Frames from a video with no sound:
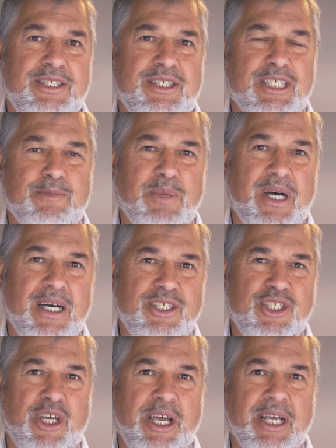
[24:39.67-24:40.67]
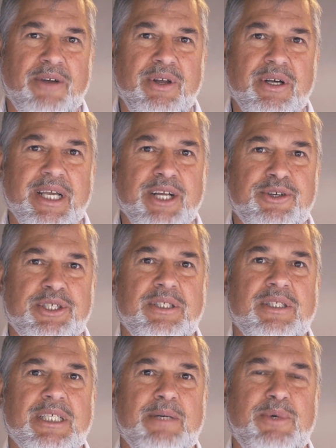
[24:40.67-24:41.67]
just by showing a real
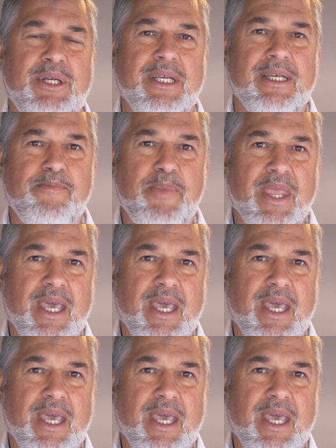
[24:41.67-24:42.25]
interest in somebody.